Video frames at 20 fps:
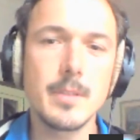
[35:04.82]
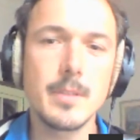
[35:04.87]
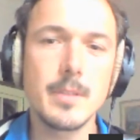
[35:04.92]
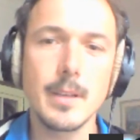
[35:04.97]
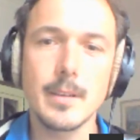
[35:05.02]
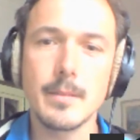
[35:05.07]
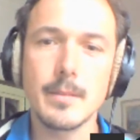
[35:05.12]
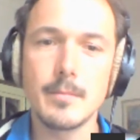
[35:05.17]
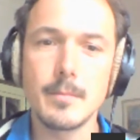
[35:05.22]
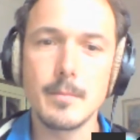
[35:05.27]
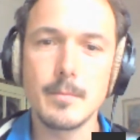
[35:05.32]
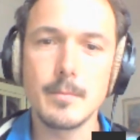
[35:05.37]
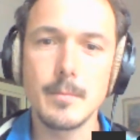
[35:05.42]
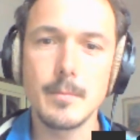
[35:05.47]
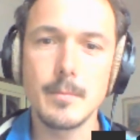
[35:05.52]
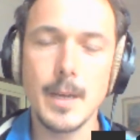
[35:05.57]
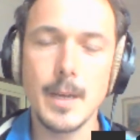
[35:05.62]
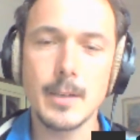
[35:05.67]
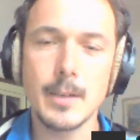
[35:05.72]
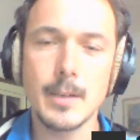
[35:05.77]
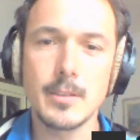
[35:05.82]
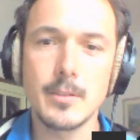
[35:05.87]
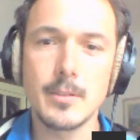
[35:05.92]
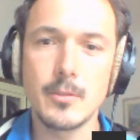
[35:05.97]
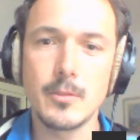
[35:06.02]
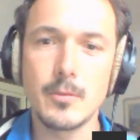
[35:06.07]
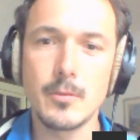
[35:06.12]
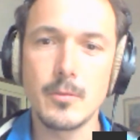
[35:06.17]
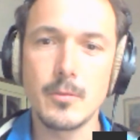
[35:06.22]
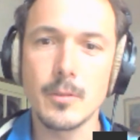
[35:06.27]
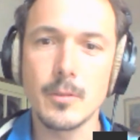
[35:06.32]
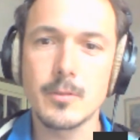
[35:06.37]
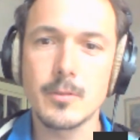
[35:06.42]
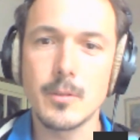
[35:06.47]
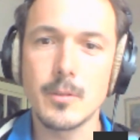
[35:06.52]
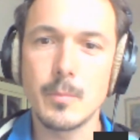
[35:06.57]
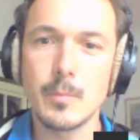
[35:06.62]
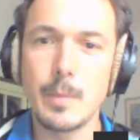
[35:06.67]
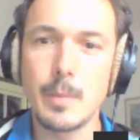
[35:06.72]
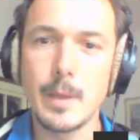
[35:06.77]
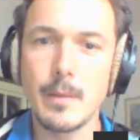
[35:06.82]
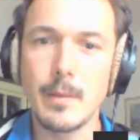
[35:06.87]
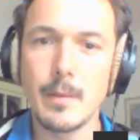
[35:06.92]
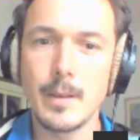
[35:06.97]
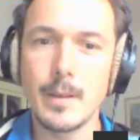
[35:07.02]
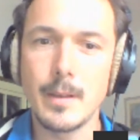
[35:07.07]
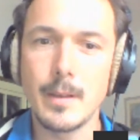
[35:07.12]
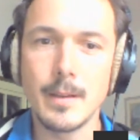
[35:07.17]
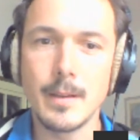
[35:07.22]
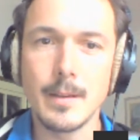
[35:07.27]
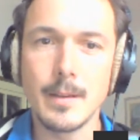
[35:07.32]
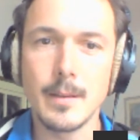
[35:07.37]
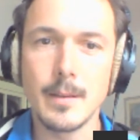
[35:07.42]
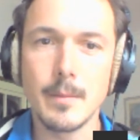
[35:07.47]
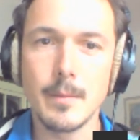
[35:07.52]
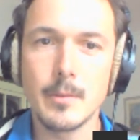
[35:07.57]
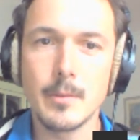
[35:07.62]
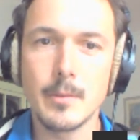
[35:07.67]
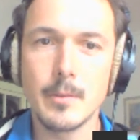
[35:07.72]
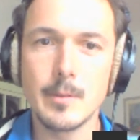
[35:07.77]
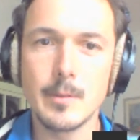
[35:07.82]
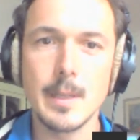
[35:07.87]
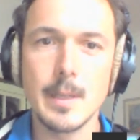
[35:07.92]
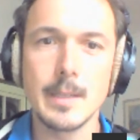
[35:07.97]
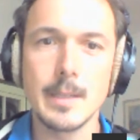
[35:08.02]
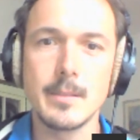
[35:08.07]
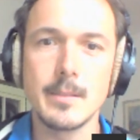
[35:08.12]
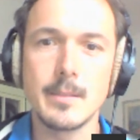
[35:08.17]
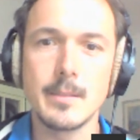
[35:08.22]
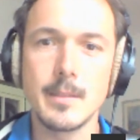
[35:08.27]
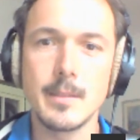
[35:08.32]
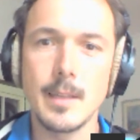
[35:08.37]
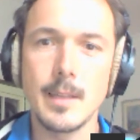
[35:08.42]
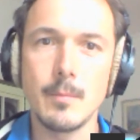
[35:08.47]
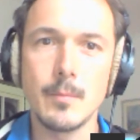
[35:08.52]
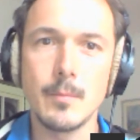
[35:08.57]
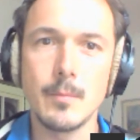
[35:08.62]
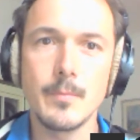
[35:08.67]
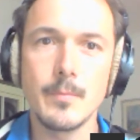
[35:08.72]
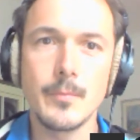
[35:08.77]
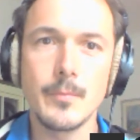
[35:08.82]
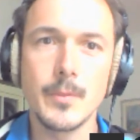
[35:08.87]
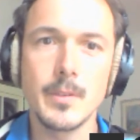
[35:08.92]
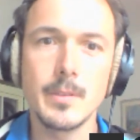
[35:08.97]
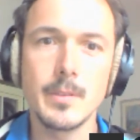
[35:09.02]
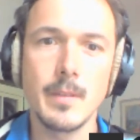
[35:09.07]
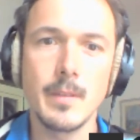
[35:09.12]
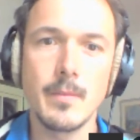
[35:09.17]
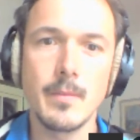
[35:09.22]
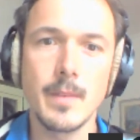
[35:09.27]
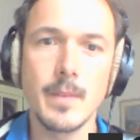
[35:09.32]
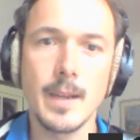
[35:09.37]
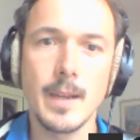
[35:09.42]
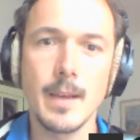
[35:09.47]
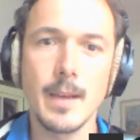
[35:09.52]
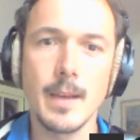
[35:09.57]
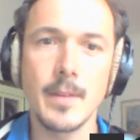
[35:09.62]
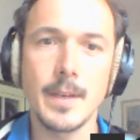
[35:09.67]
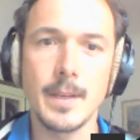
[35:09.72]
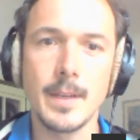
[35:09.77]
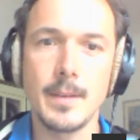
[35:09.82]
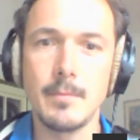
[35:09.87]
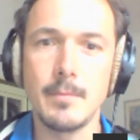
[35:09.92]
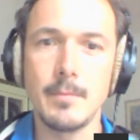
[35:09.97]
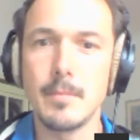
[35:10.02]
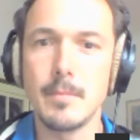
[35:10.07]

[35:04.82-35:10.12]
take an action to also ping the translations team to see if they have any